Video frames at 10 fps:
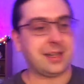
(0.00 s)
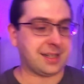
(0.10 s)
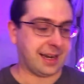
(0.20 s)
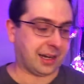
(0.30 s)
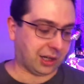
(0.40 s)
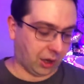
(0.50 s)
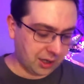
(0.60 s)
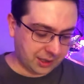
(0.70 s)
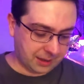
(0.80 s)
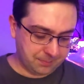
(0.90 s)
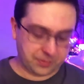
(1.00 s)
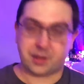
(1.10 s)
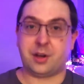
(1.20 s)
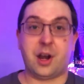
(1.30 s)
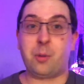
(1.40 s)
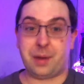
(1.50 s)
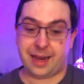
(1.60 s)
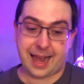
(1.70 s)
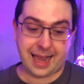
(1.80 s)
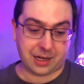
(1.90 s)
lifted? And he's like, Clark? Nope,
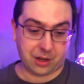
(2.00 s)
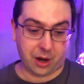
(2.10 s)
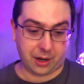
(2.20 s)
it ain't